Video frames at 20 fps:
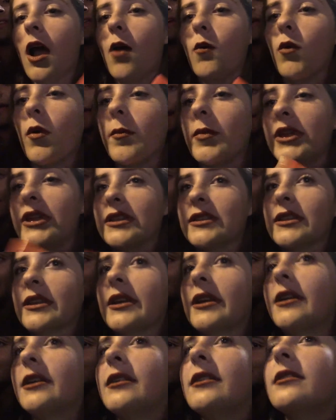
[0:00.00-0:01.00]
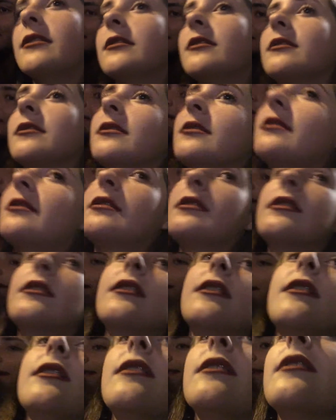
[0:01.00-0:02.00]
like I'm eighteen, Nick Carreon,
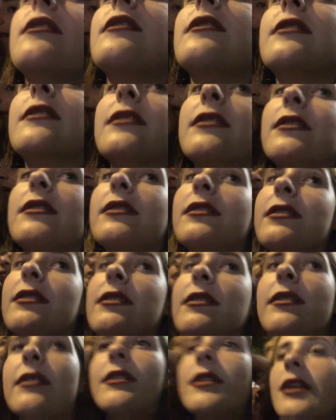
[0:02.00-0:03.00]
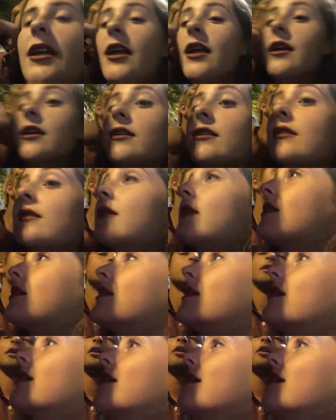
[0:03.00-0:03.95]
I live in the. Can you stop shoving me?